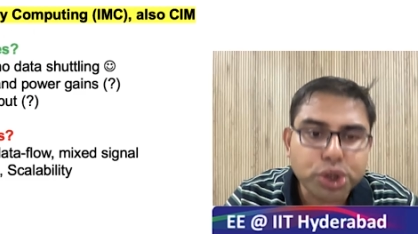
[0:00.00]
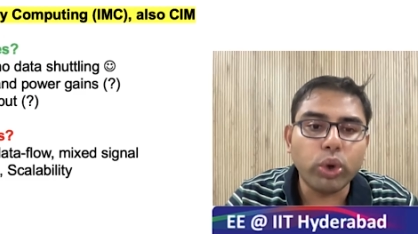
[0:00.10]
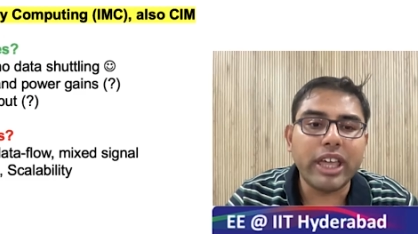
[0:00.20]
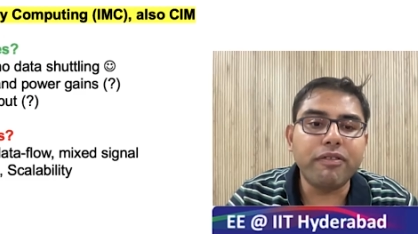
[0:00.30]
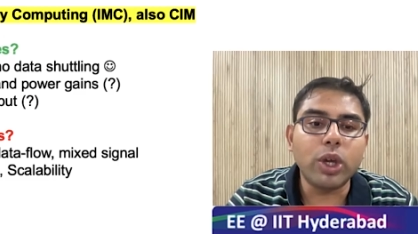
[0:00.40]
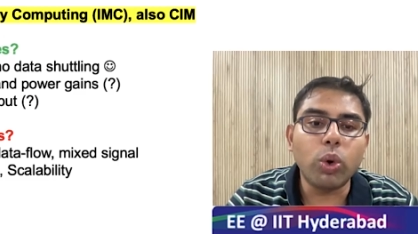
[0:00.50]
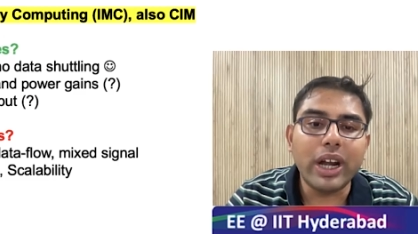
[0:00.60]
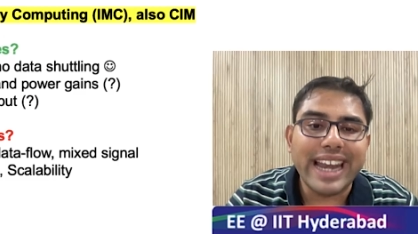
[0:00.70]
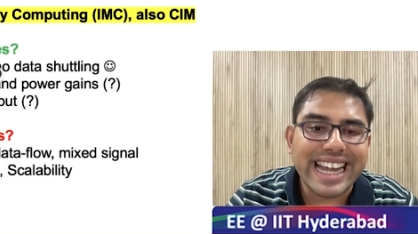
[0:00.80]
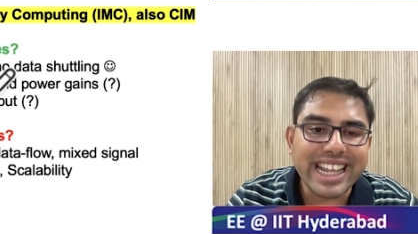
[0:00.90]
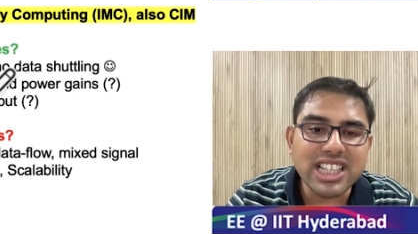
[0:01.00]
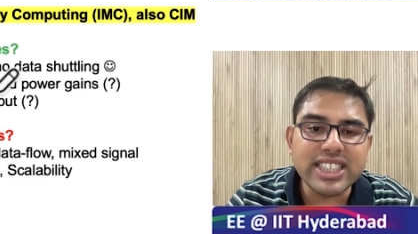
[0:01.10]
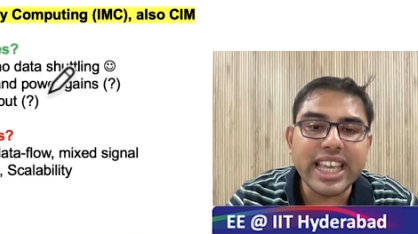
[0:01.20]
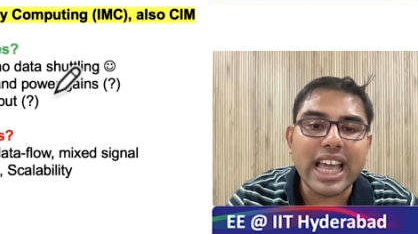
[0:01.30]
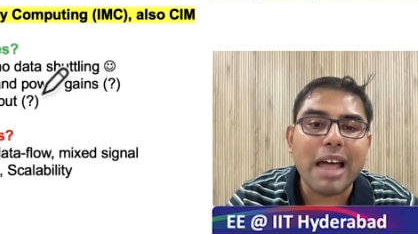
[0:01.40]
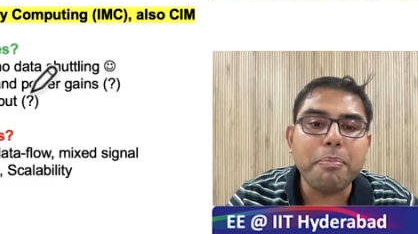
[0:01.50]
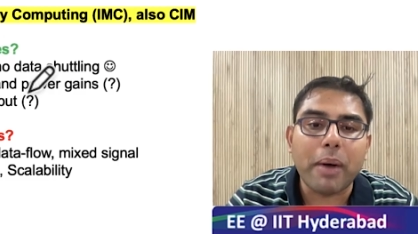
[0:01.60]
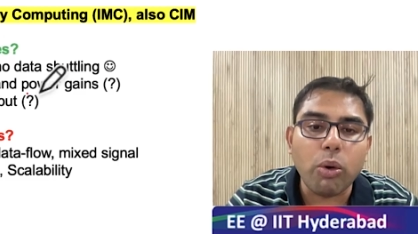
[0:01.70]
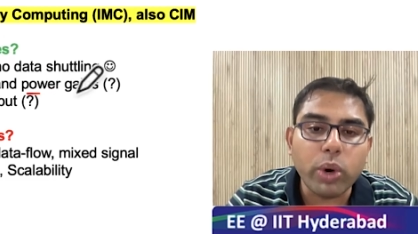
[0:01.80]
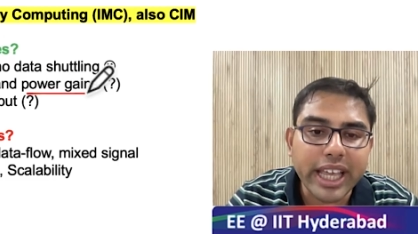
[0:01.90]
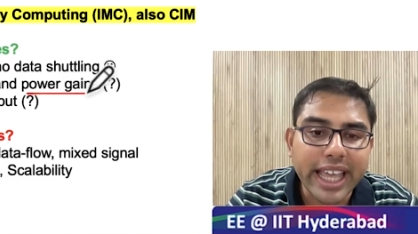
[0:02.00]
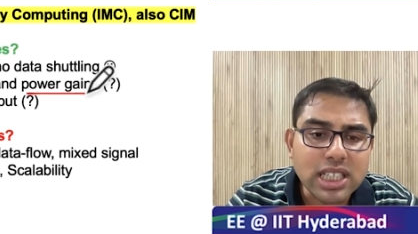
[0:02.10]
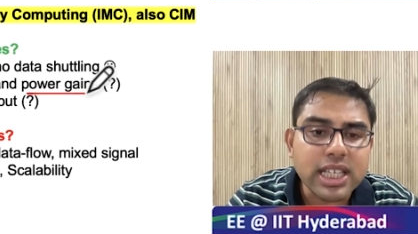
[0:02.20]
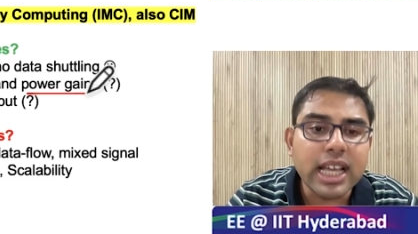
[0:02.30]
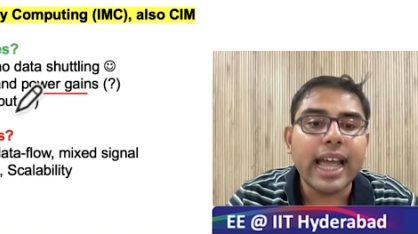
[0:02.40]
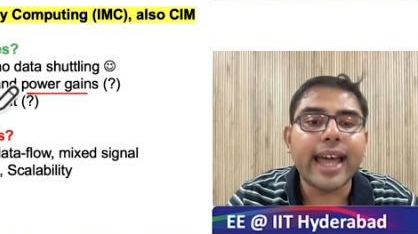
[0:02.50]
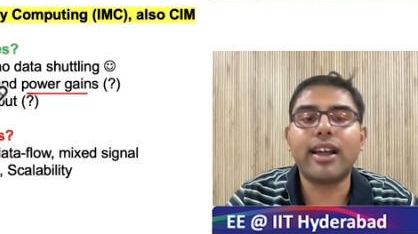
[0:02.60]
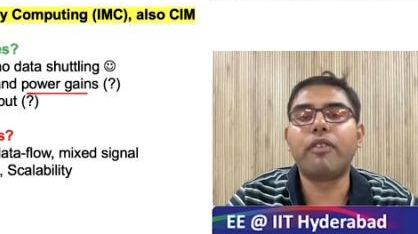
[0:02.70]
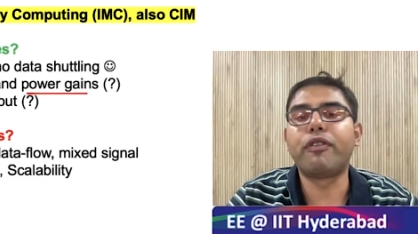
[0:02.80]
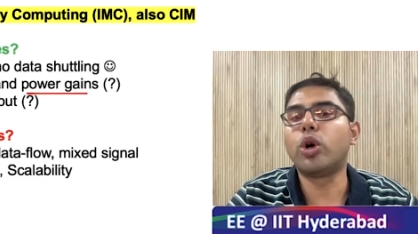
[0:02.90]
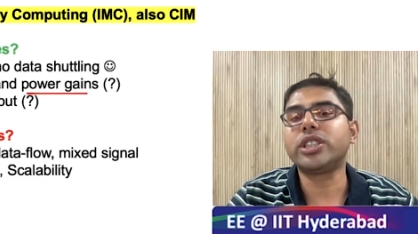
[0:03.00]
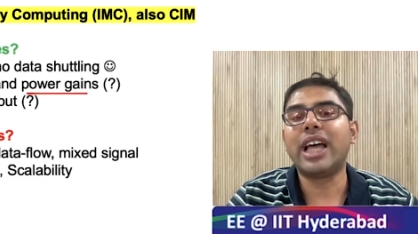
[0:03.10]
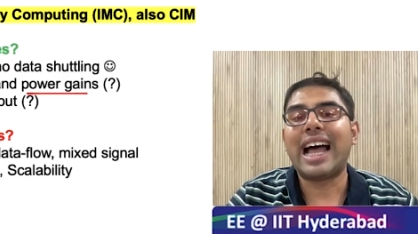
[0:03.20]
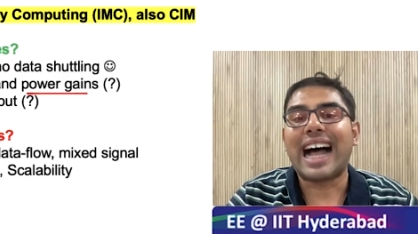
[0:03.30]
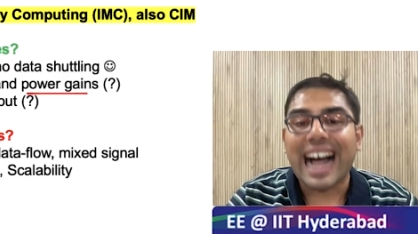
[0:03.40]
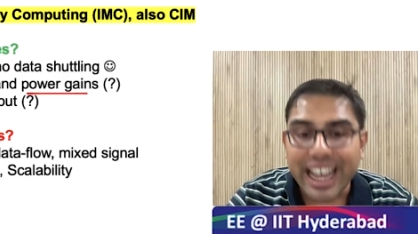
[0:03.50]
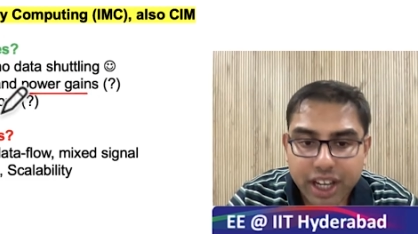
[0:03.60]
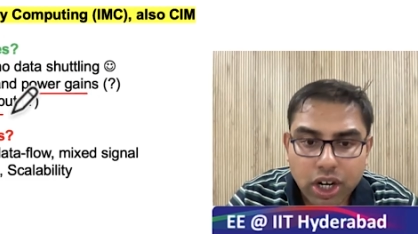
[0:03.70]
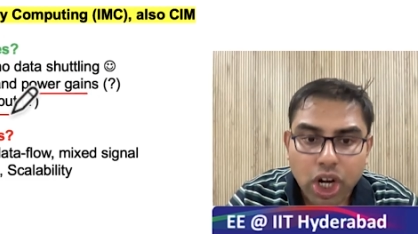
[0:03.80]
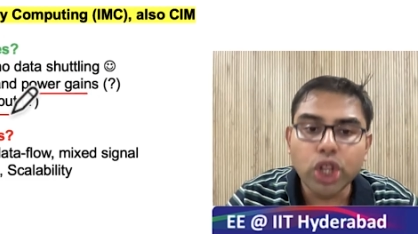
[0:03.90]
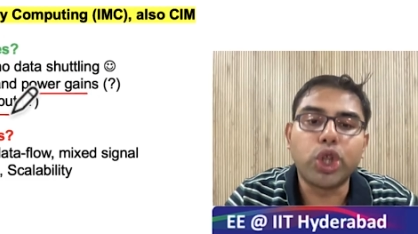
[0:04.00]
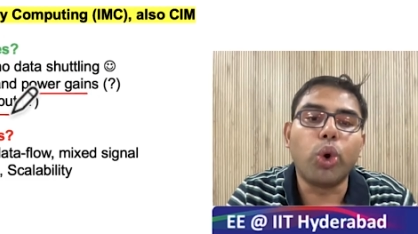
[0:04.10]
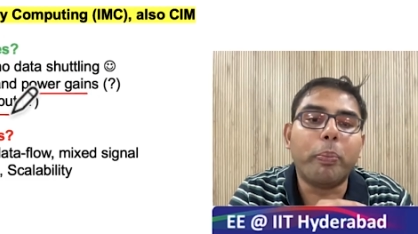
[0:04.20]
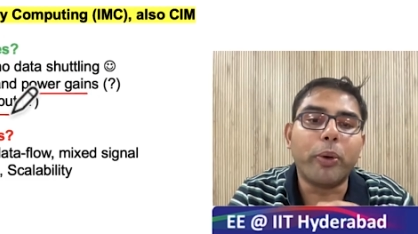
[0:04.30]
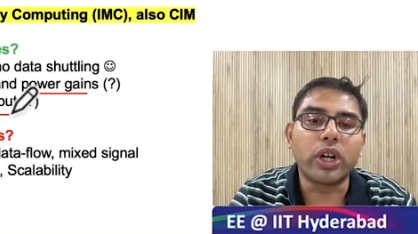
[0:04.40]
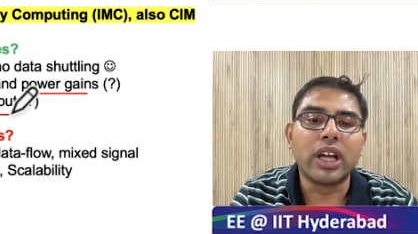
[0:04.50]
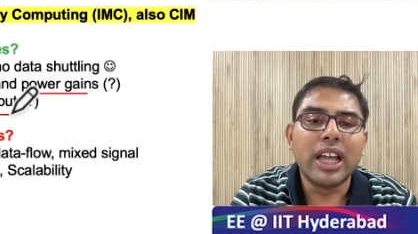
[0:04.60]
to give you latency and power gains and of course higher throughput.